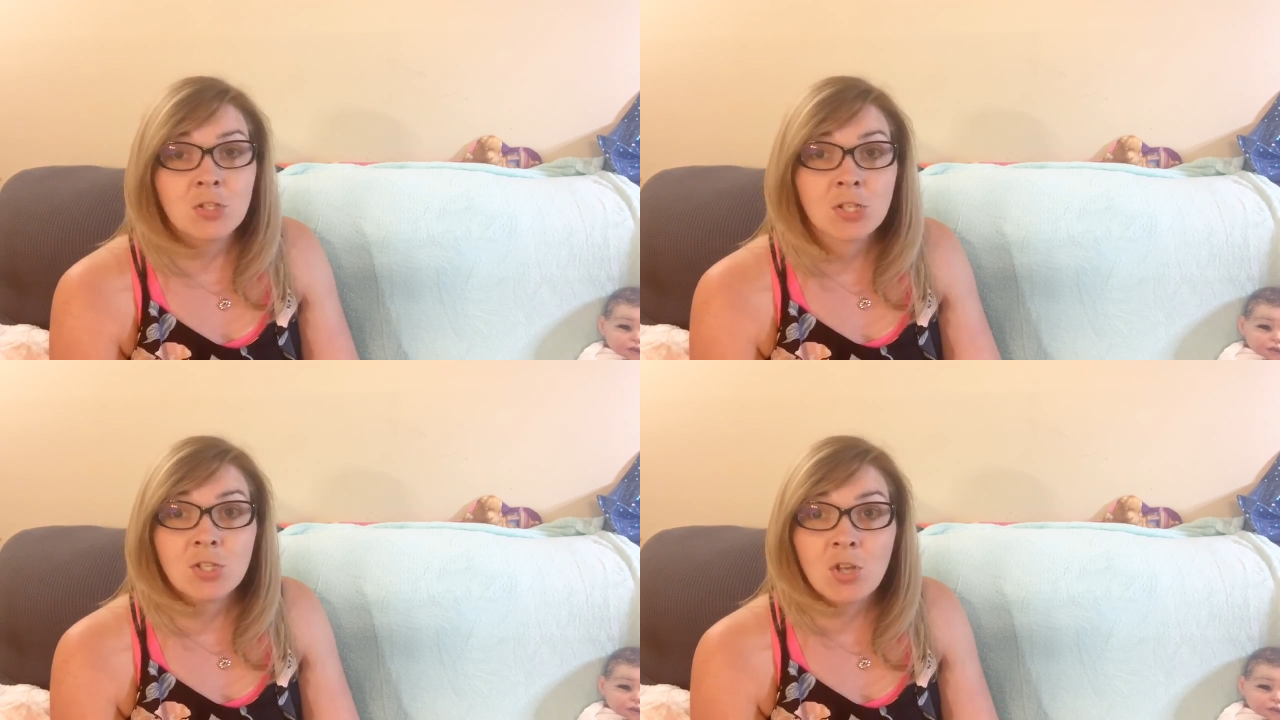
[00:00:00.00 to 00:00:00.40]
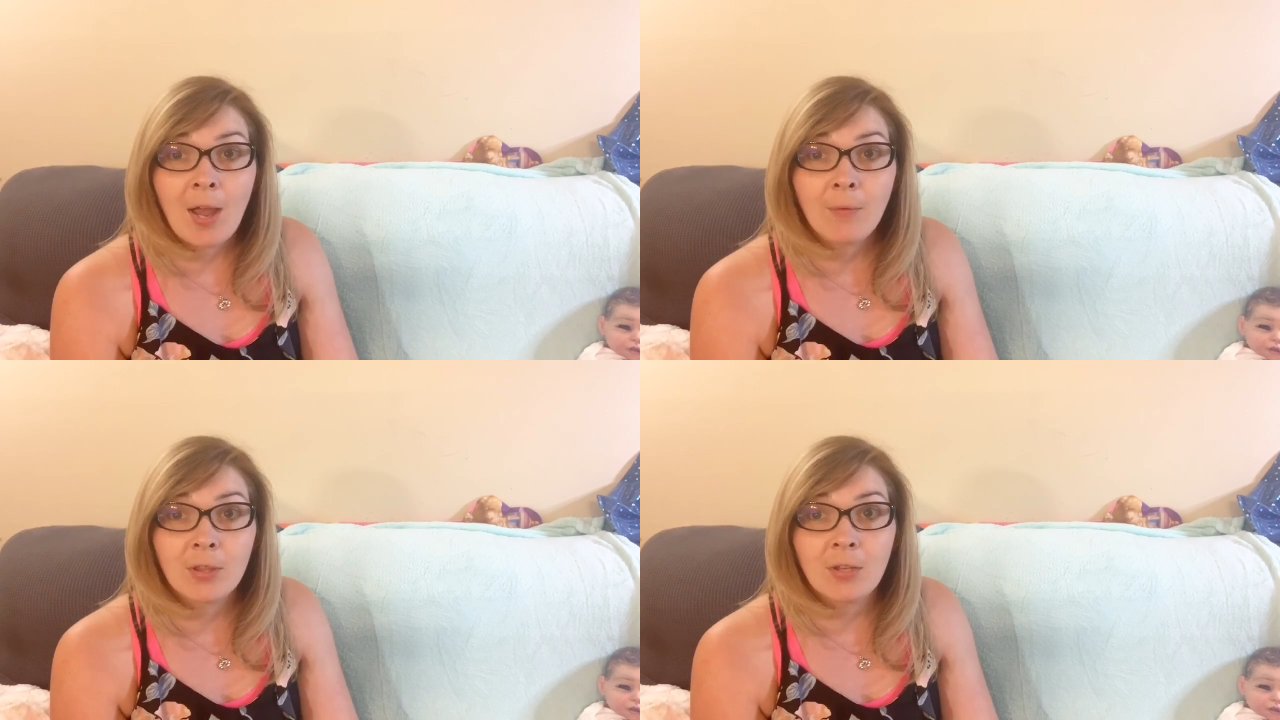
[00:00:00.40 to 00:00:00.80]
just
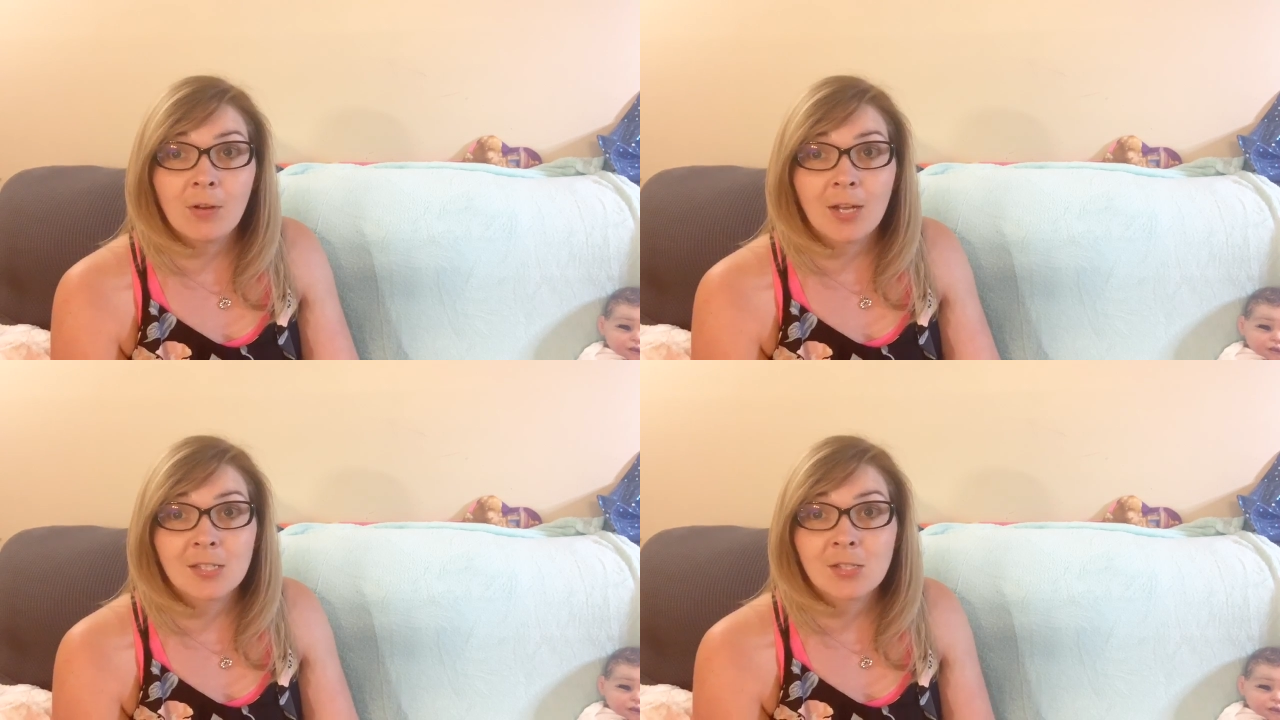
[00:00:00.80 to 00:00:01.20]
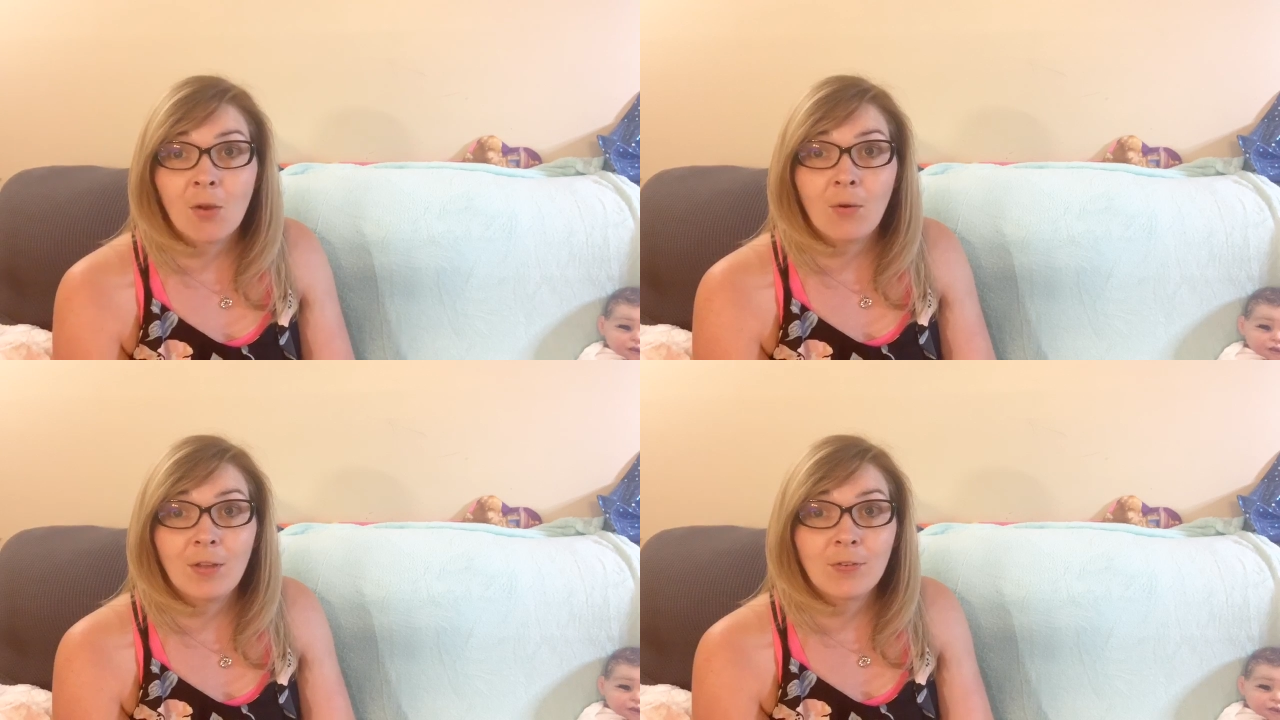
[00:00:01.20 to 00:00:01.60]
chat with you guys.
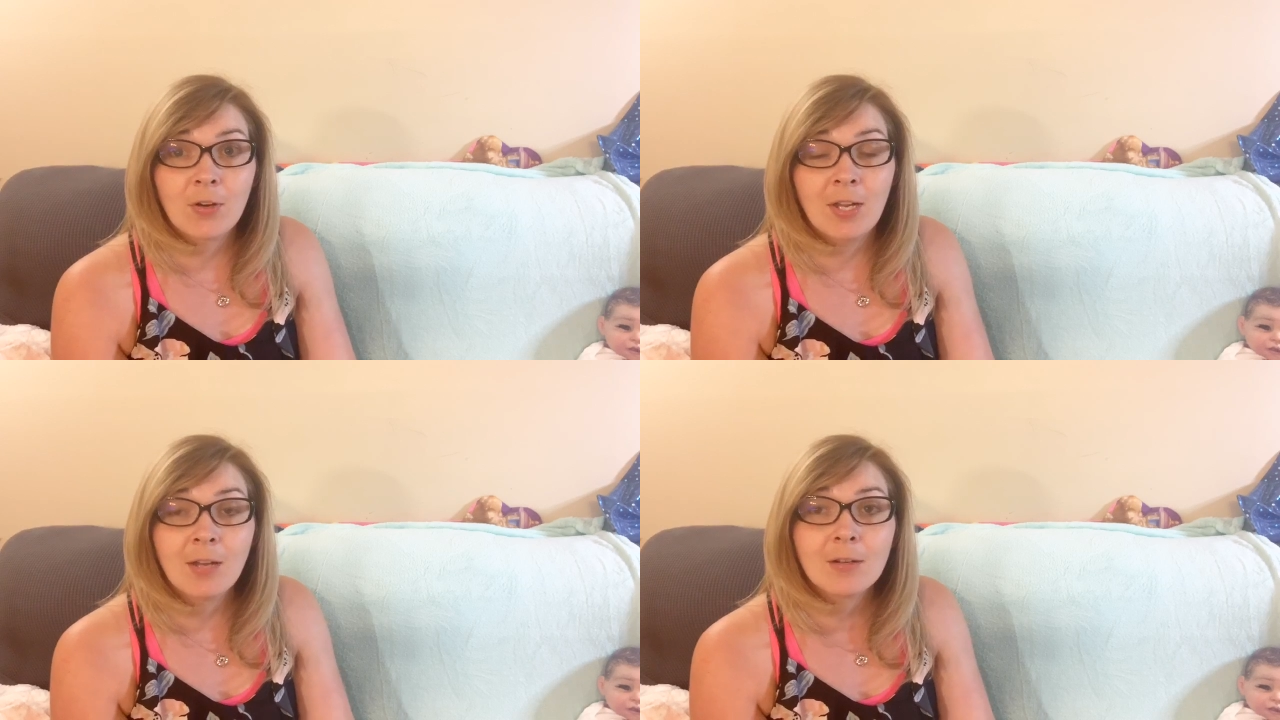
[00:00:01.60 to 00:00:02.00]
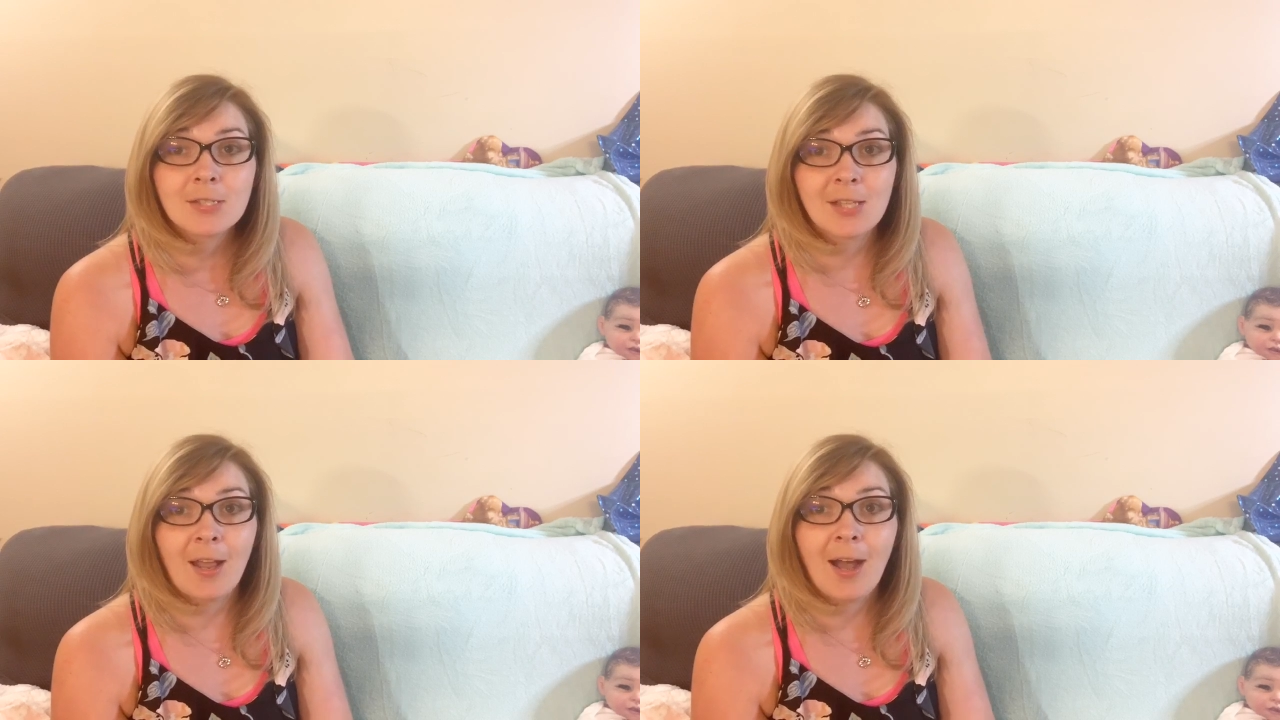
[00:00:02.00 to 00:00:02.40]
So if you're here,
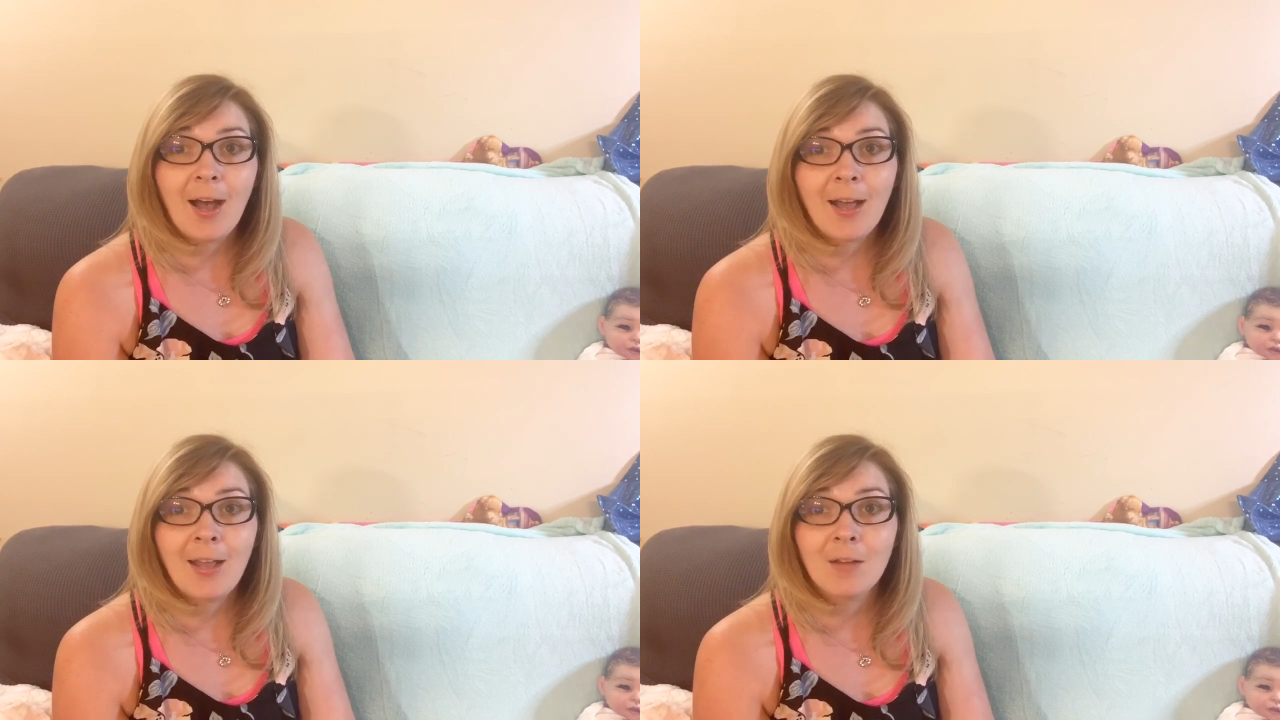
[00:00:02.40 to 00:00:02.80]
say hi.